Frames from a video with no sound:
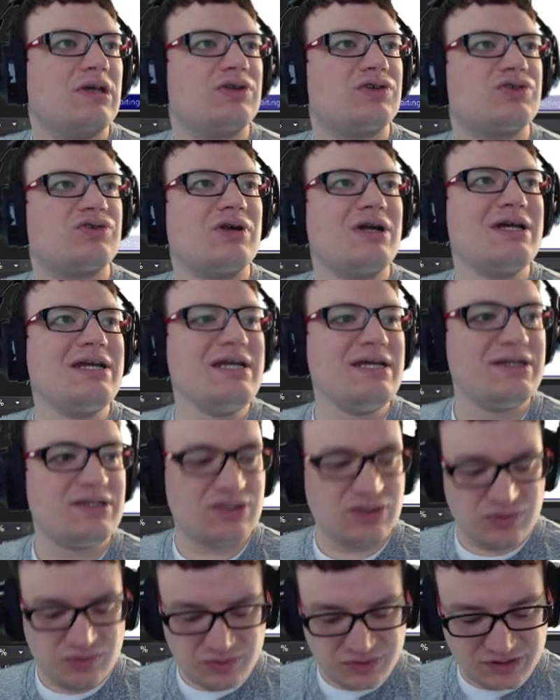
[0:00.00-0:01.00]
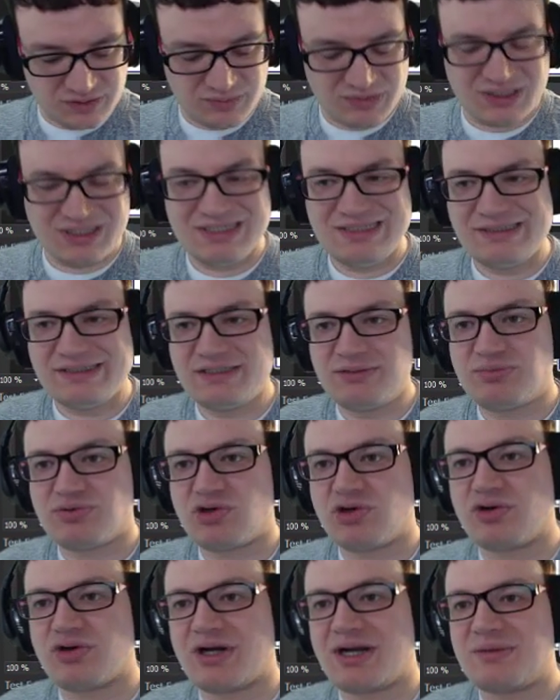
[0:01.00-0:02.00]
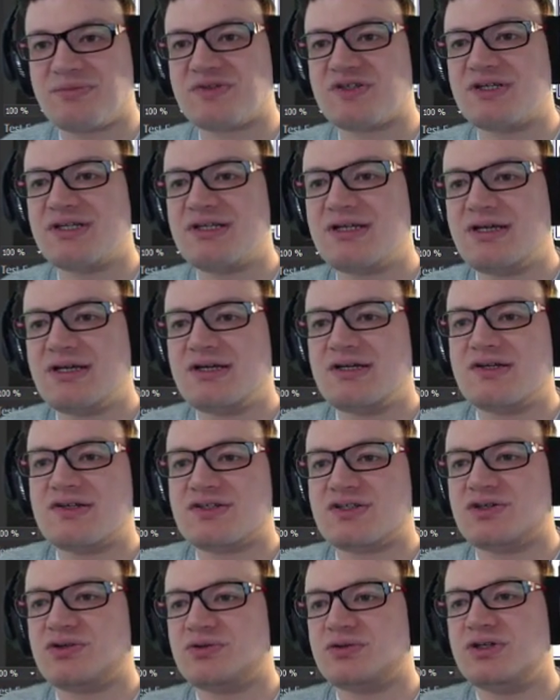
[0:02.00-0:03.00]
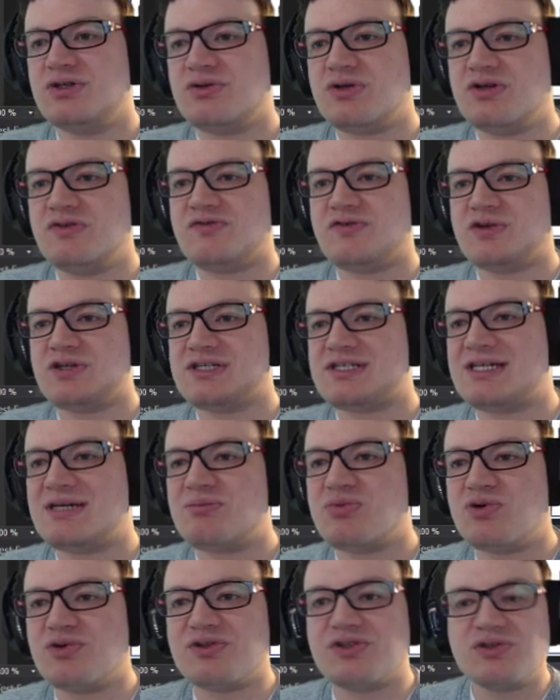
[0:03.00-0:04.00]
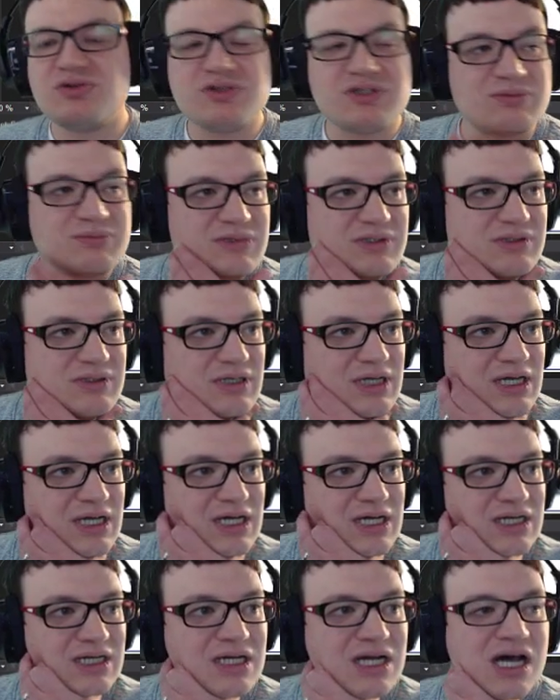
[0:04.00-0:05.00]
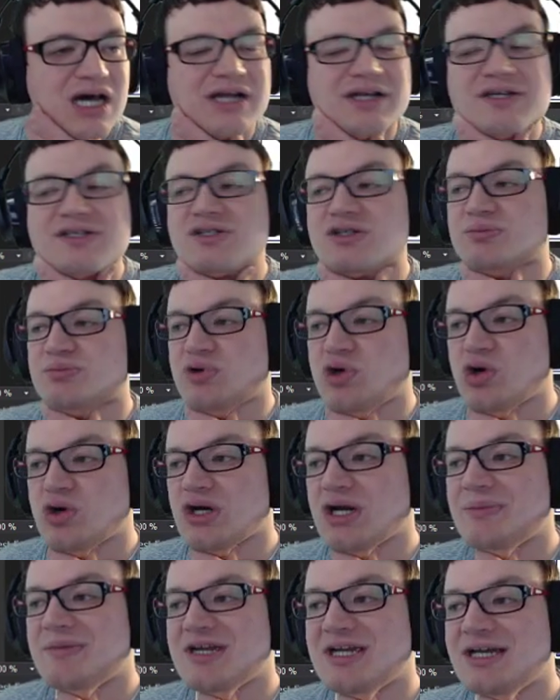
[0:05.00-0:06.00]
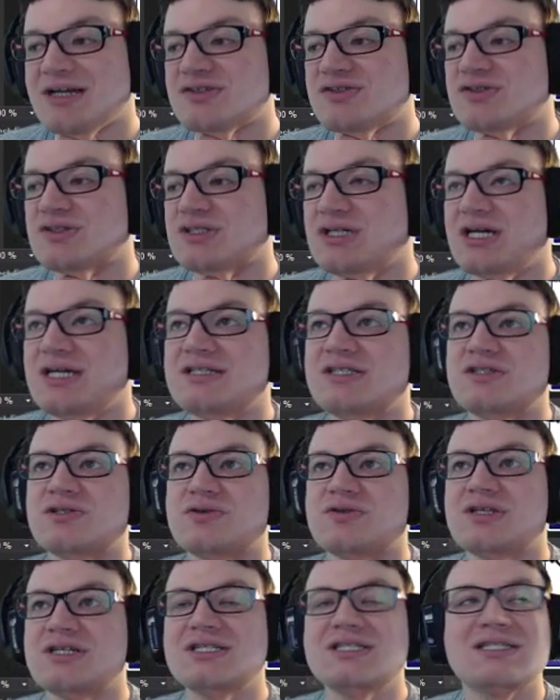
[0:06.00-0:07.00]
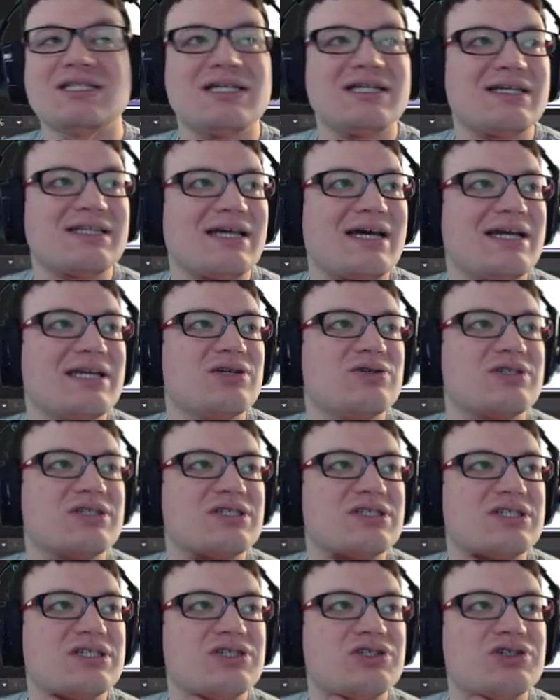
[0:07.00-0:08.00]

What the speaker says: try and do some easy programs in it. So you could, for example, do some katas or programming exercises or things like that using C#.